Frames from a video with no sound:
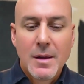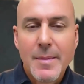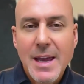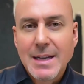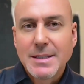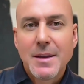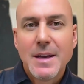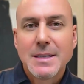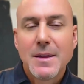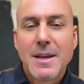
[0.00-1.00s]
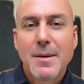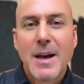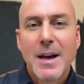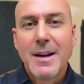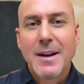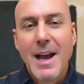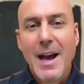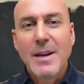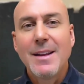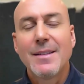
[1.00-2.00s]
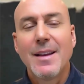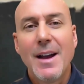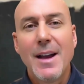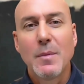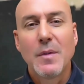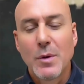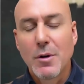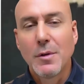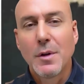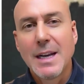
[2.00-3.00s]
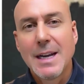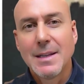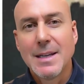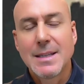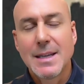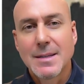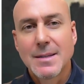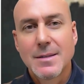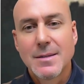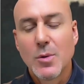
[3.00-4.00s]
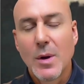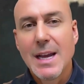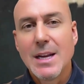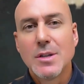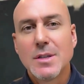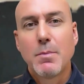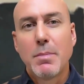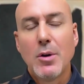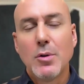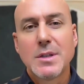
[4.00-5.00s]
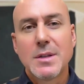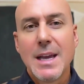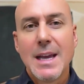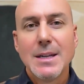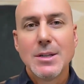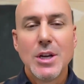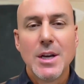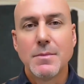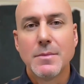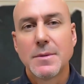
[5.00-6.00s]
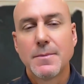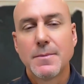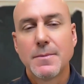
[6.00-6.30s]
Let me ask you this and think about it. How many times when you're looking at listings do agents post the hidden gems?